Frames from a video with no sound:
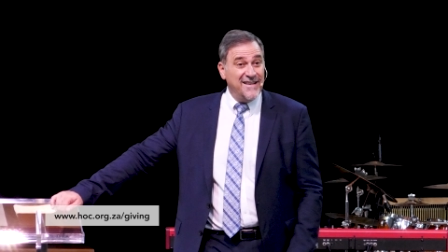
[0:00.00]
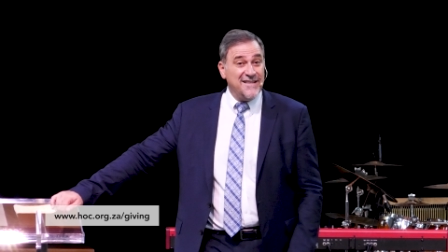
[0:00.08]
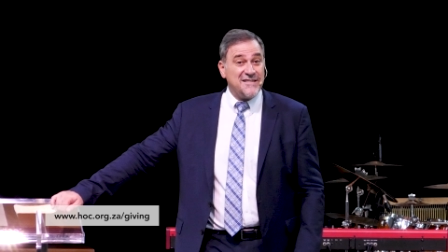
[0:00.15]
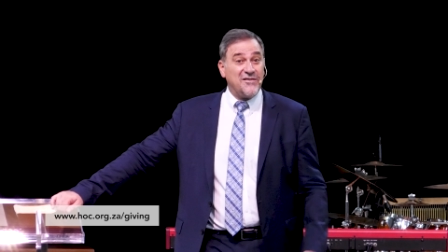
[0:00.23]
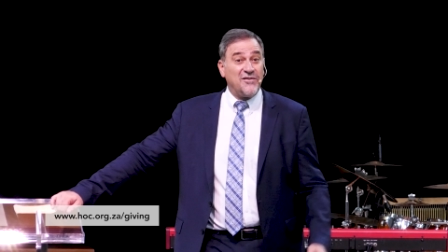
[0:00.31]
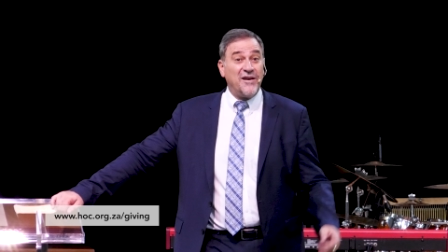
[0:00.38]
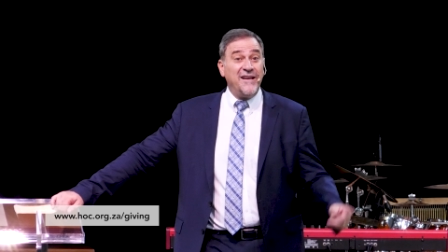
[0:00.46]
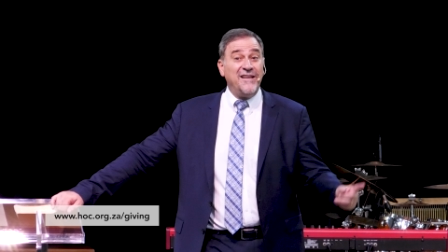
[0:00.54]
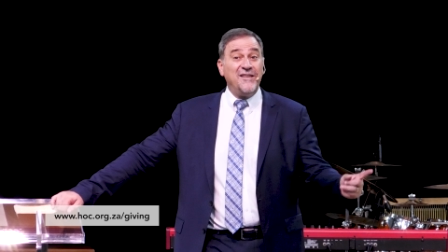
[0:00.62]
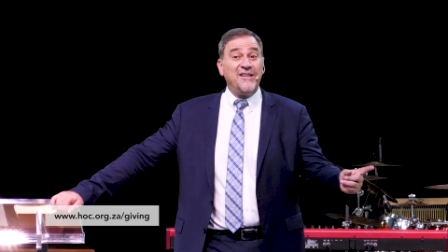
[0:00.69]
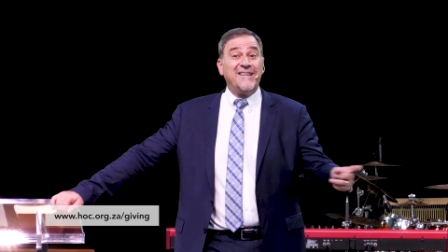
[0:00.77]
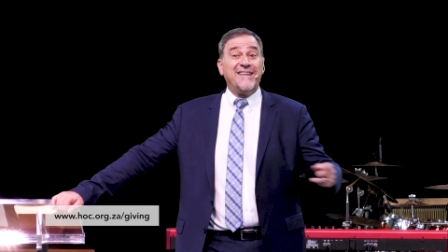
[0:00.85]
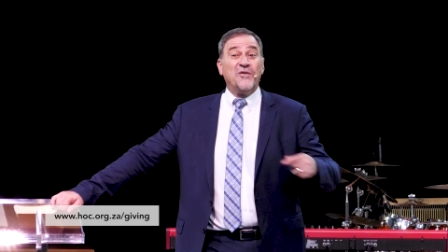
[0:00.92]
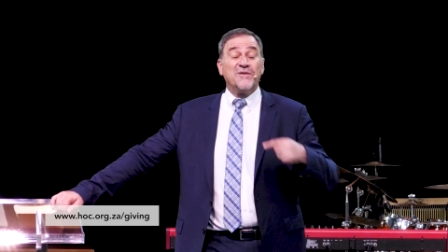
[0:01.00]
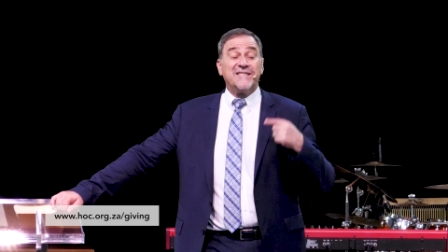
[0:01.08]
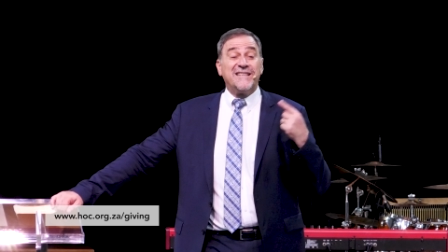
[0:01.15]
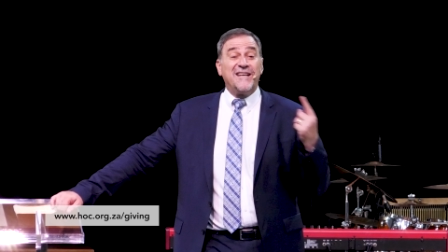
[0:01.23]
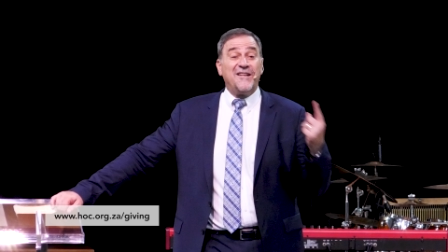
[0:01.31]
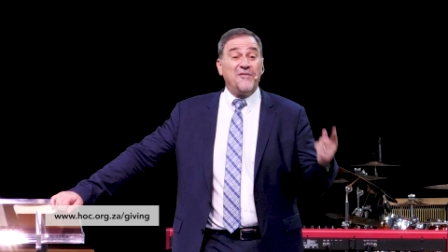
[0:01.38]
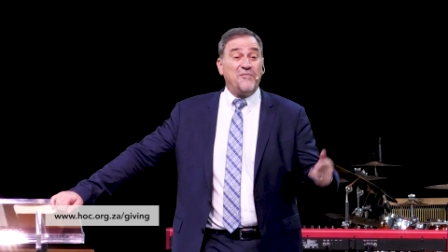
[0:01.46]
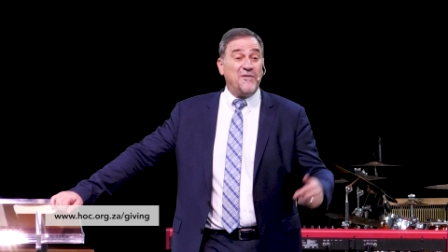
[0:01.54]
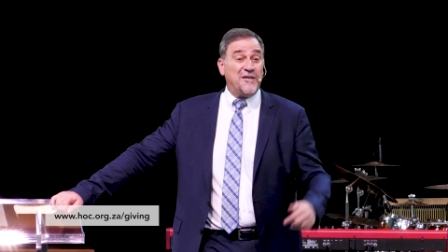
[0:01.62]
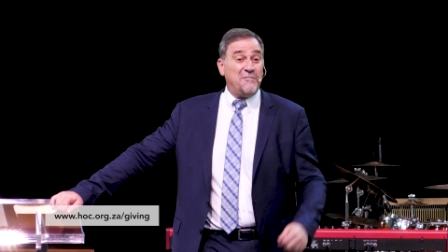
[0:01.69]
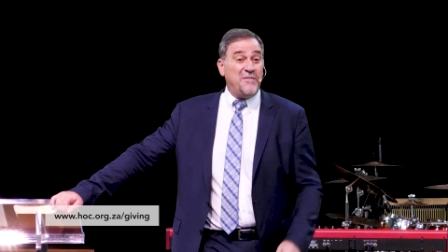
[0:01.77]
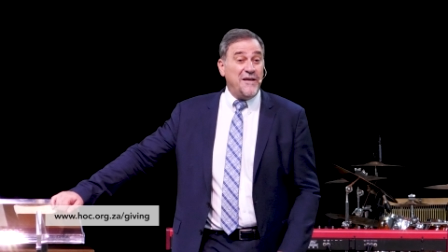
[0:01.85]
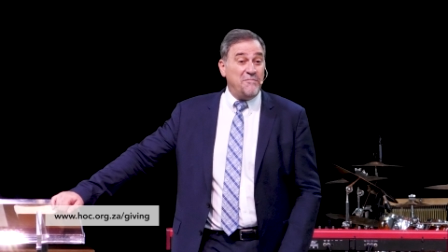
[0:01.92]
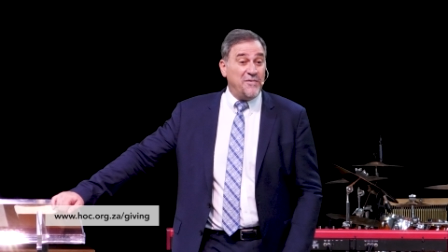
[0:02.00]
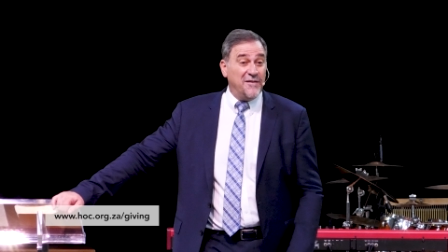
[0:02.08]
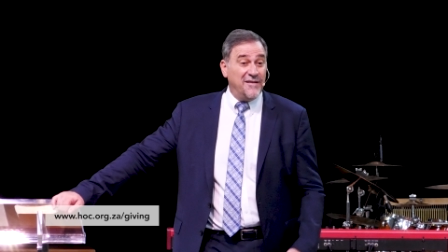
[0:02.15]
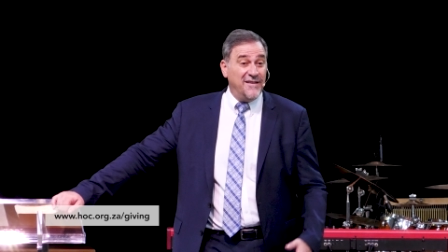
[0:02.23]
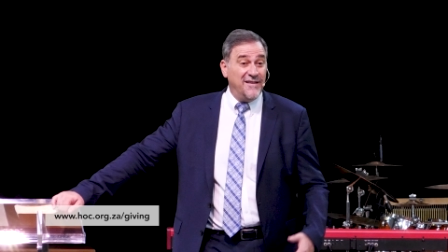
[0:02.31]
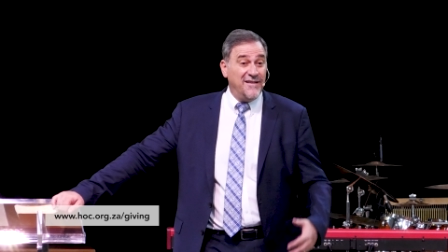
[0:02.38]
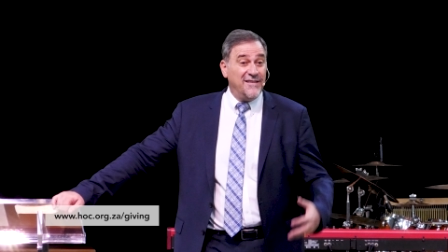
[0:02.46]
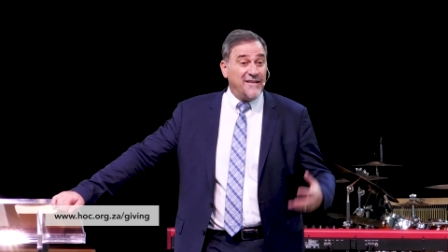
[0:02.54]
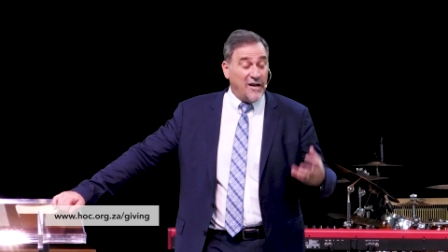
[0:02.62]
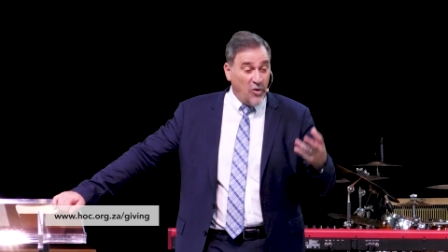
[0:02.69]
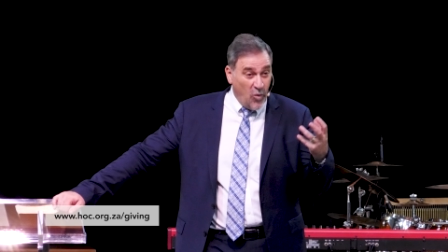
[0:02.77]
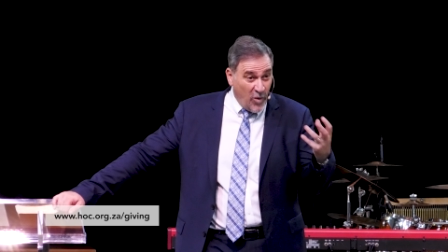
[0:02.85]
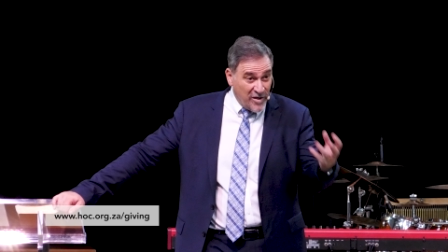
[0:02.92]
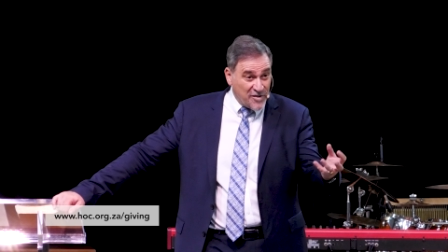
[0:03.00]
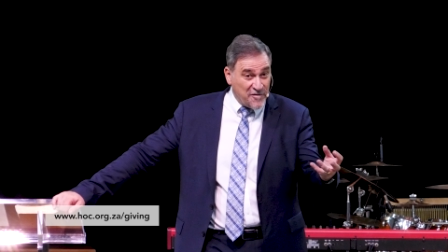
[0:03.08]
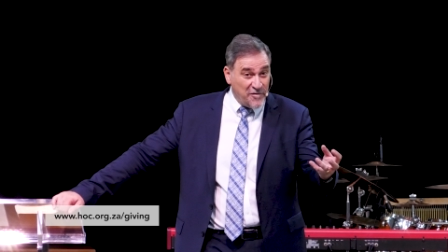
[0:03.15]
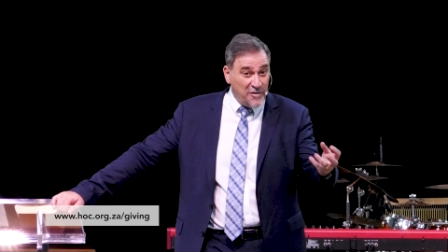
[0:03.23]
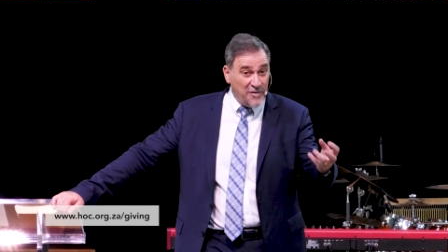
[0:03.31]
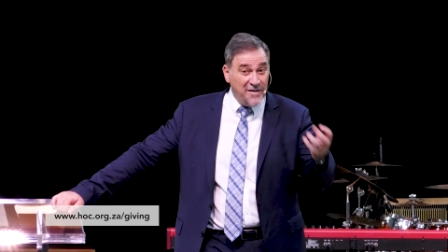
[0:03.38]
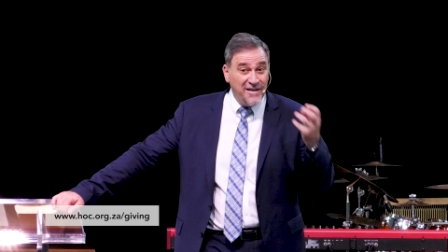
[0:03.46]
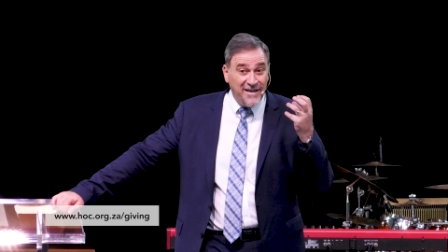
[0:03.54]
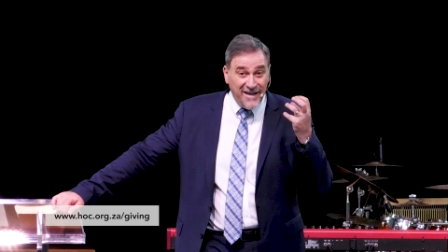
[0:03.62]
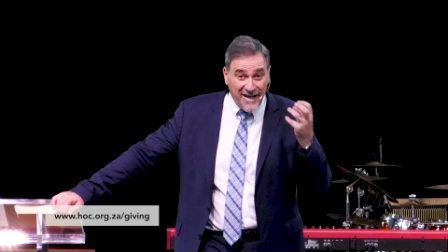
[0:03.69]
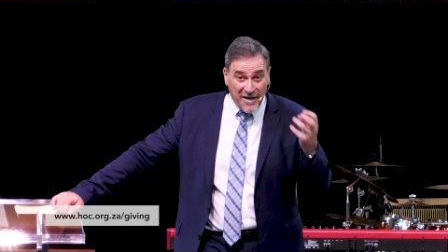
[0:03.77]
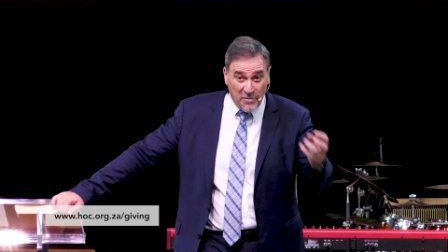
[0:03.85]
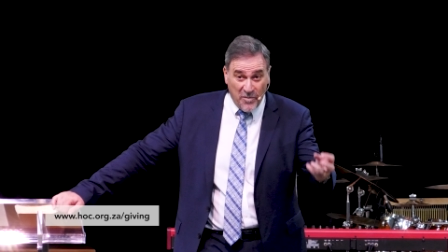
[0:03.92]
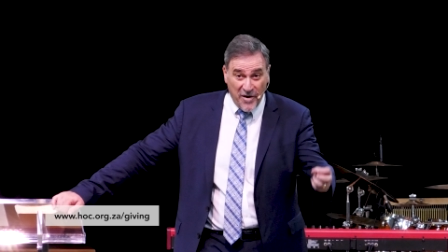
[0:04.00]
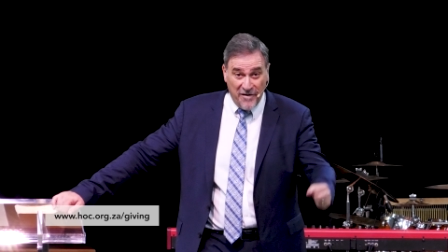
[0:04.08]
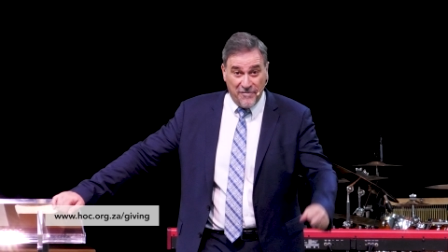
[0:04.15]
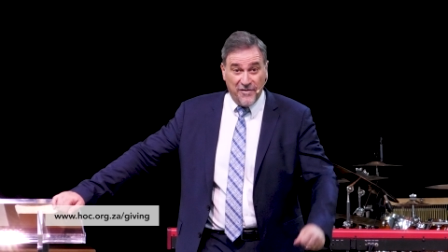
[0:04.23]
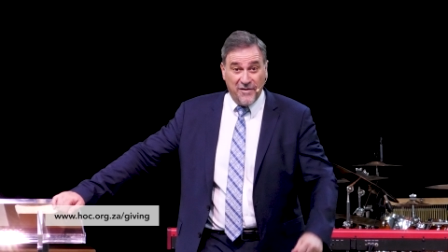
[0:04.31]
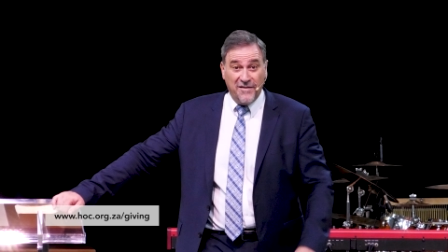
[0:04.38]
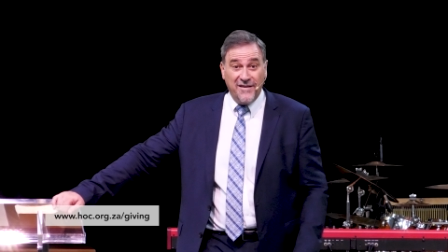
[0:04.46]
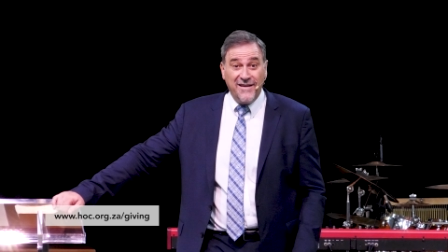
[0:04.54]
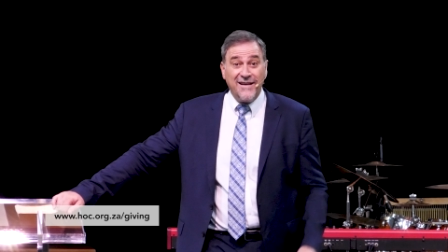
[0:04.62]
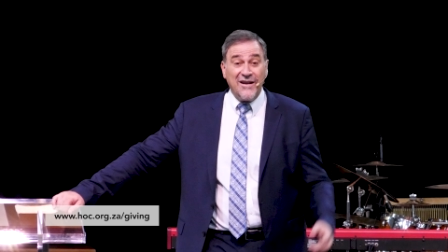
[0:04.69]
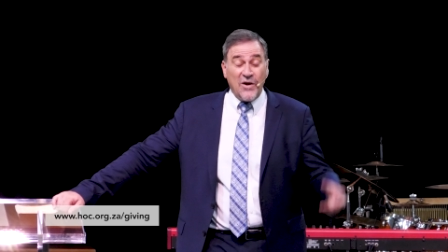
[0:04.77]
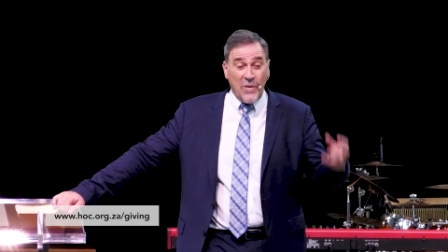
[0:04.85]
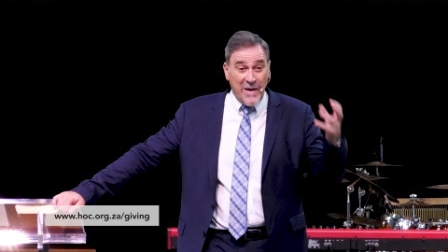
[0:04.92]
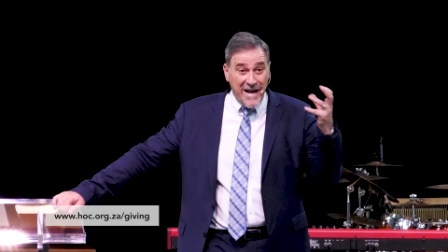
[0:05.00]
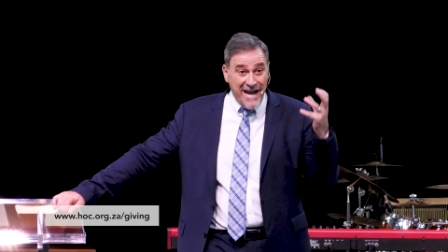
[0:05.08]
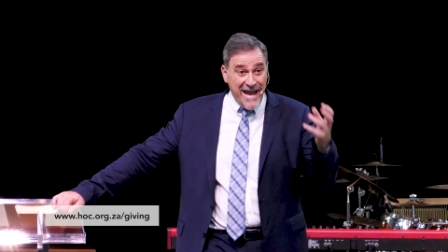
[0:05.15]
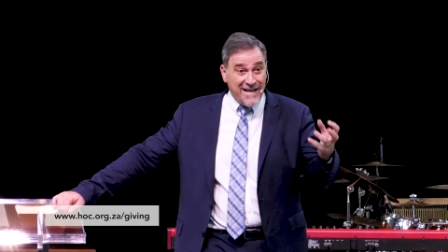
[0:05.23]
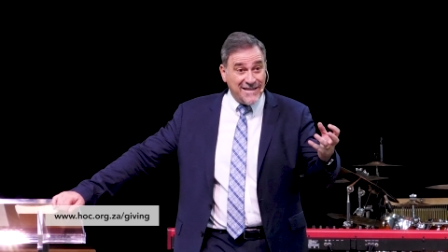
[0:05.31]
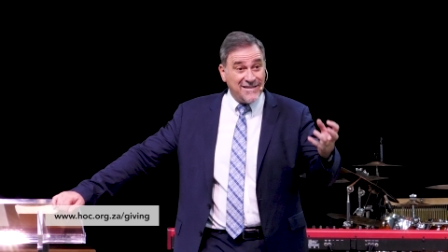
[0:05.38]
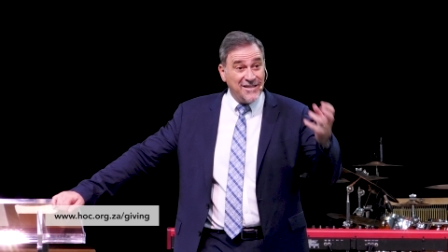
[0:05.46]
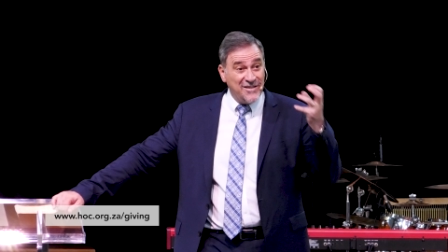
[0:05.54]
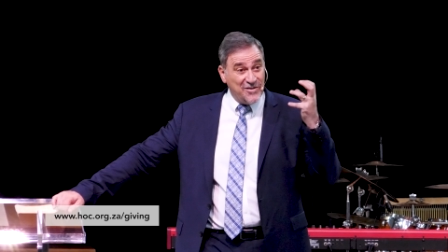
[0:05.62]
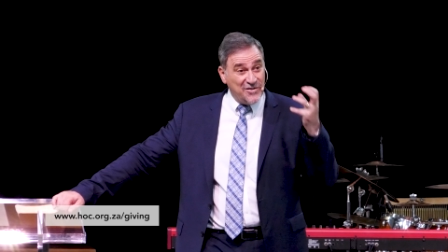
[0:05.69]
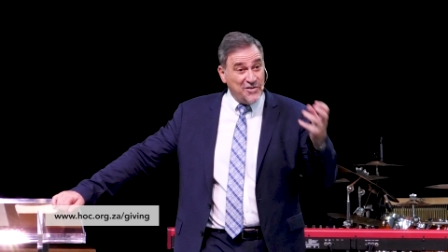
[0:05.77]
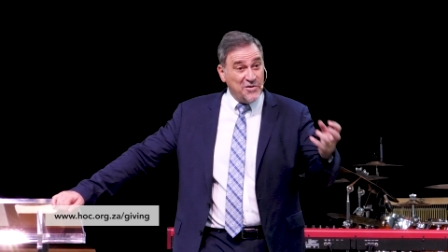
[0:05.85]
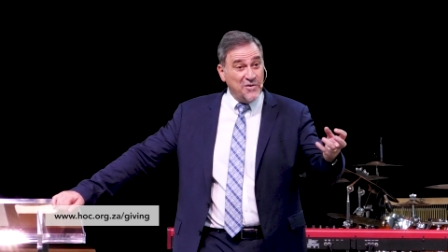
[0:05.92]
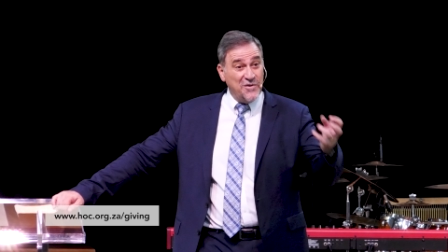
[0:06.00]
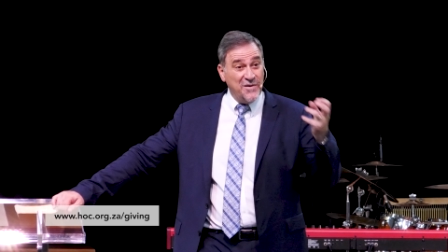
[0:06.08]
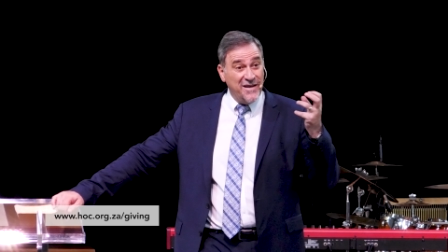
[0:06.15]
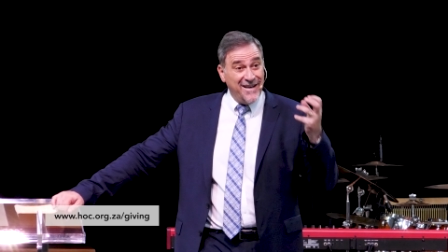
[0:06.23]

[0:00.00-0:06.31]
surround yourself with people that are watchful and prayerful. Connect to